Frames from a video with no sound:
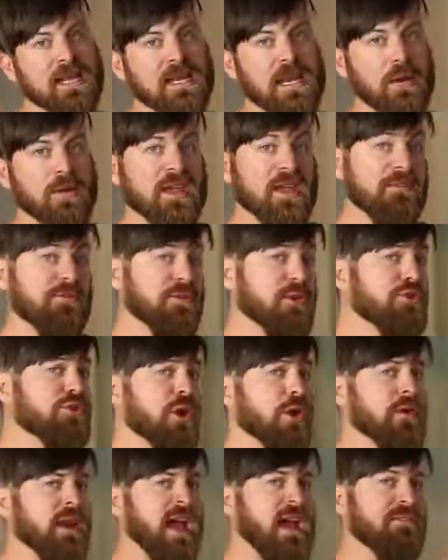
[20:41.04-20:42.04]
Now, if you
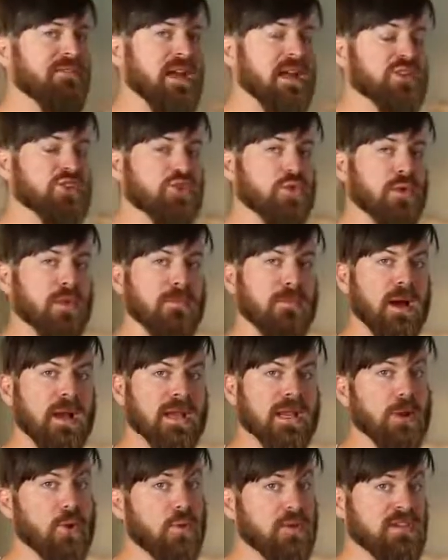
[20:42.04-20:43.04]
don't have that sort of
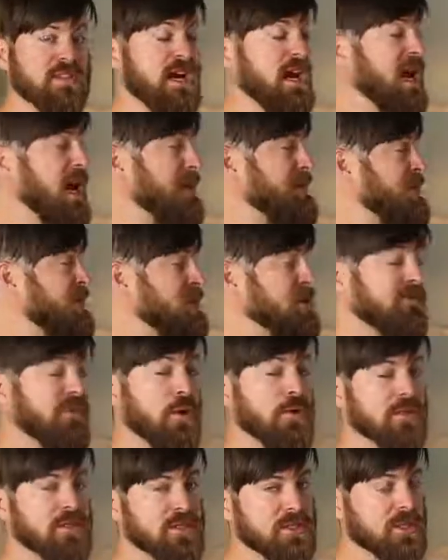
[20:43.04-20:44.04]
money or time to
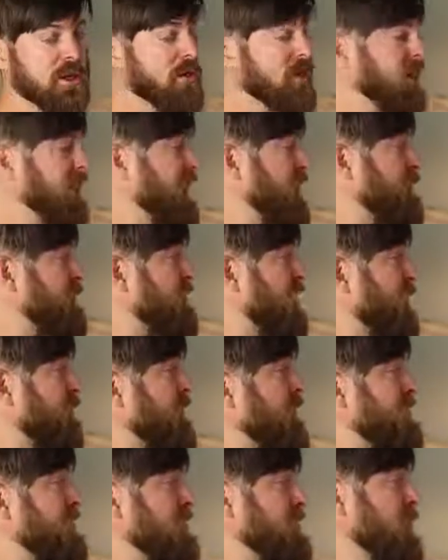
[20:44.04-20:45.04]
devote to starting an Amazon
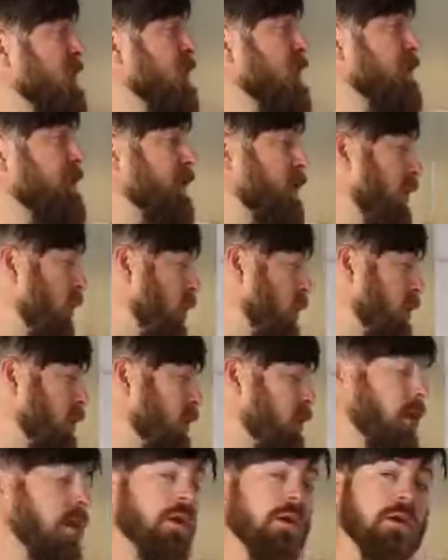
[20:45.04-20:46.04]
business, there
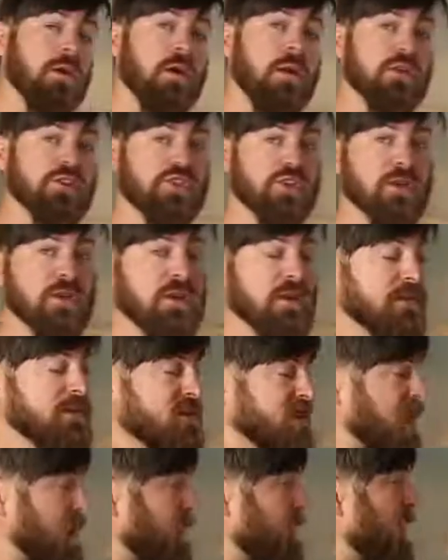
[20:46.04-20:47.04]
are alternatives
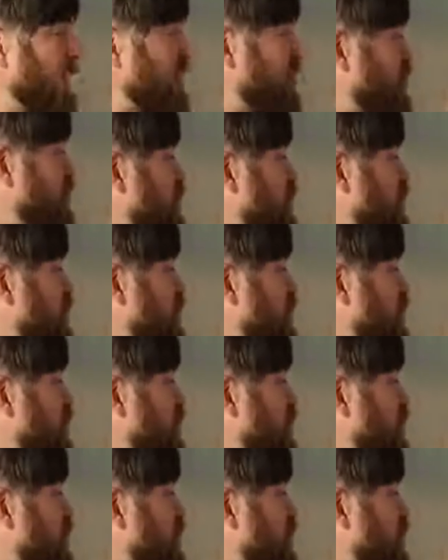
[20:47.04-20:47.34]
that are much